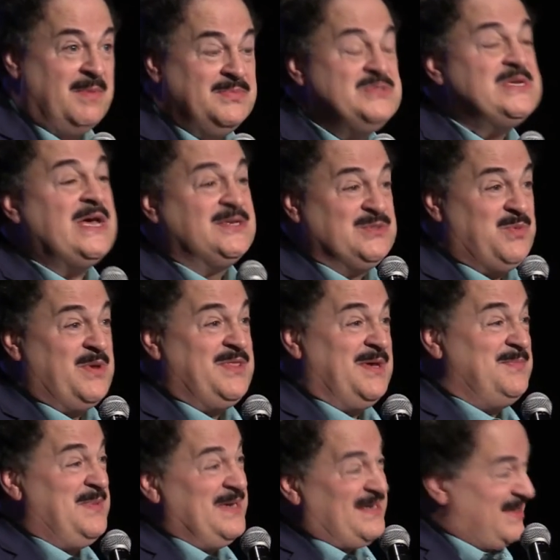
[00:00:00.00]
obsessed with
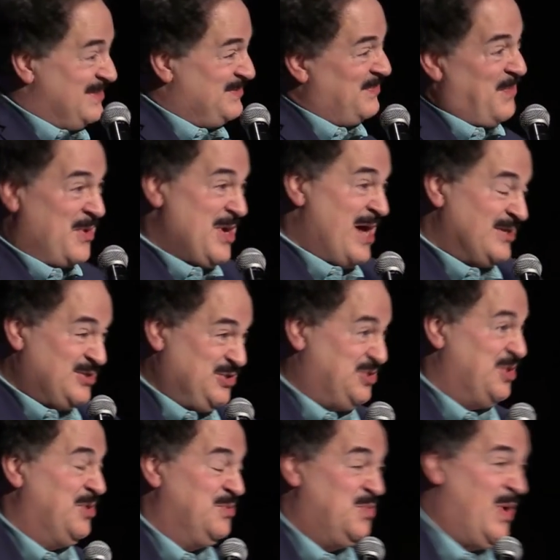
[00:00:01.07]
it because we're not
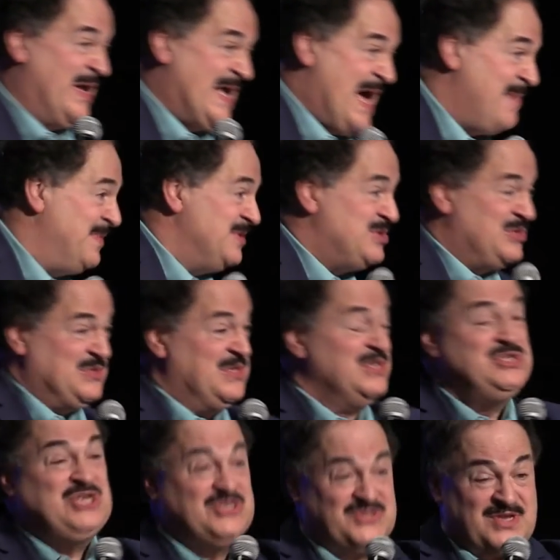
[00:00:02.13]
sure what happened. Just the
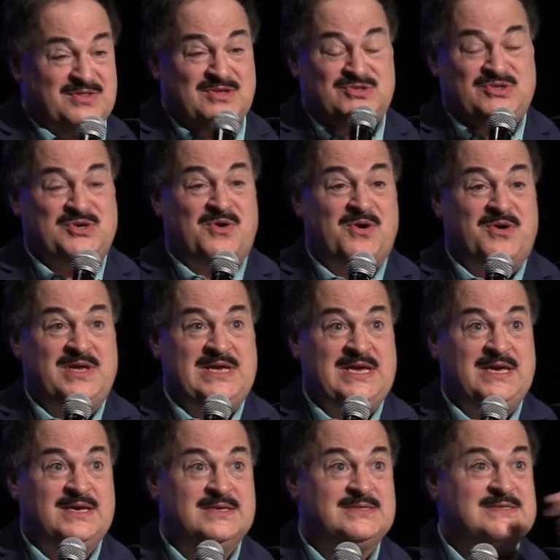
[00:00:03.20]
gist of the story
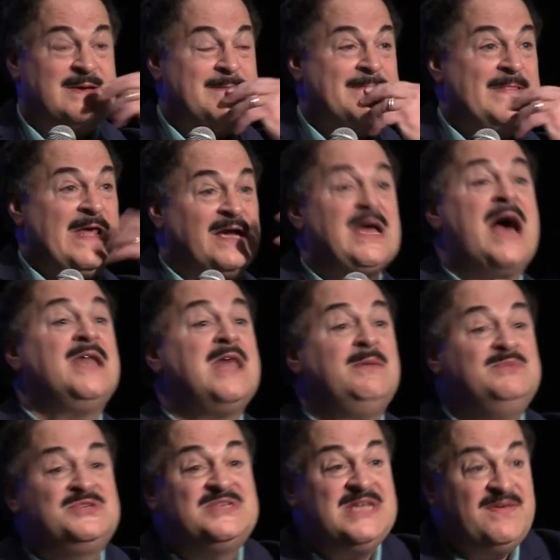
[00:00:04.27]
is a guy
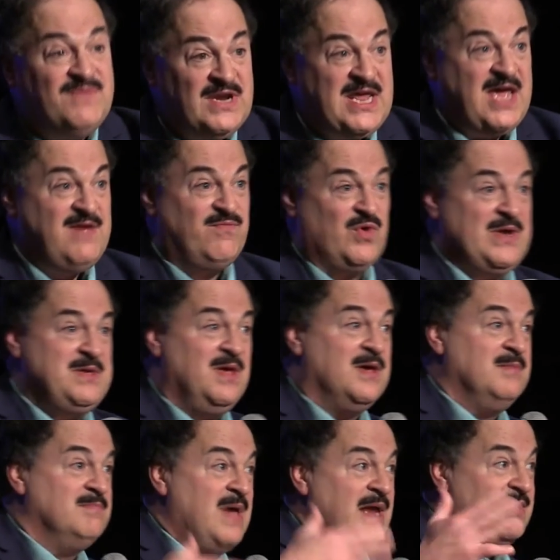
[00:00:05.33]
named Steven Avery,
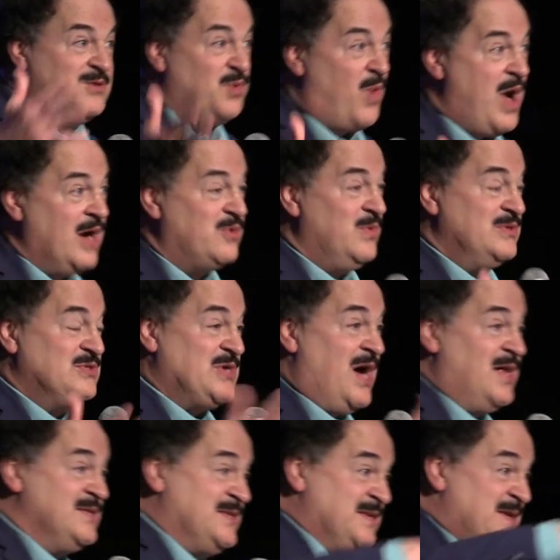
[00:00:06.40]
Manitowoc,
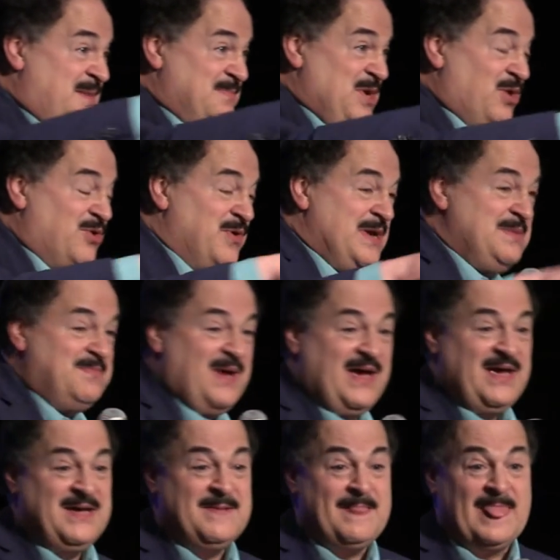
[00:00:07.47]
Wisconsin, up near Green
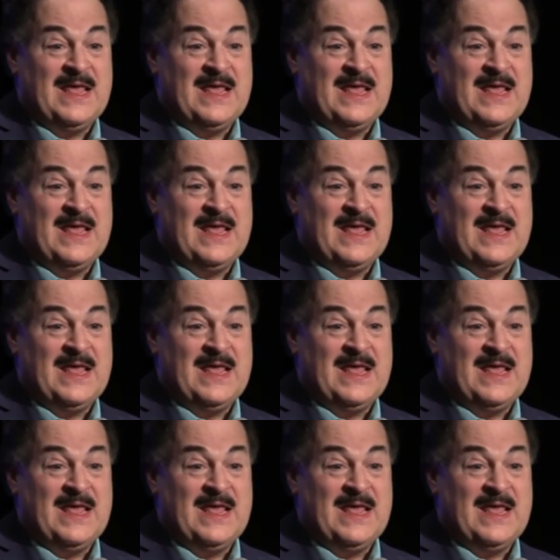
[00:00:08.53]
Bay,